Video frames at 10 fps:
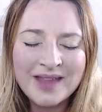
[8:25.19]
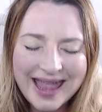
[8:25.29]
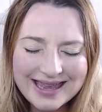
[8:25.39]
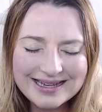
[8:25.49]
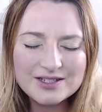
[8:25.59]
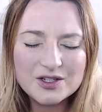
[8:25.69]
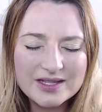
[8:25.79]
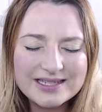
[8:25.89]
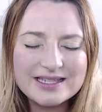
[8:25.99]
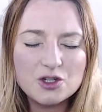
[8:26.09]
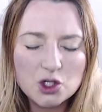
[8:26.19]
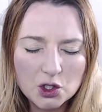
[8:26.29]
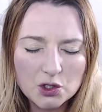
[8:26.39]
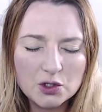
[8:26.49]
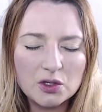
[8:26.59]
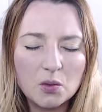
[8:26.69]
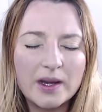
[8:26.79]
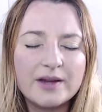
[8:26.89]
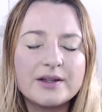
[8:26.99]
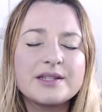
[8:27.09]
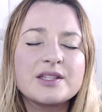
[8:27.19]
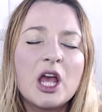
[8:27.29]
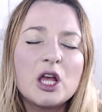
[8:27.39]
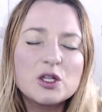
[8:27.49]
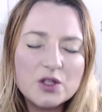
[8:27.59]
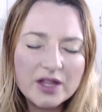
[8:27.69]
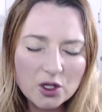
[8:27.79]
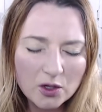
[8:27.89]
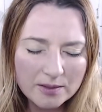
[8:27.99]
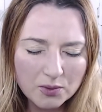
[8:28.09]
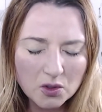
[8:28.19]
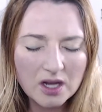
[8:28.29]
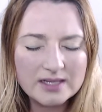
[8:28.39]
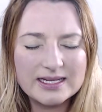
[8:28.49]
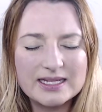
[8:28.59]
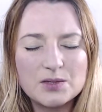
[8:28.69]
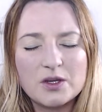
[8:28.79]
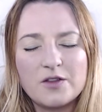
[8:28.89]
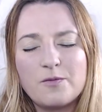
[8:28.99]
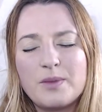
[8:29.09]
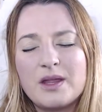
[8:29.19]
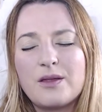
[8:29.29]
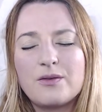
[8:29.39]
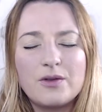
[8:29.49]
and into this internal awareness so that you can process what you've been through.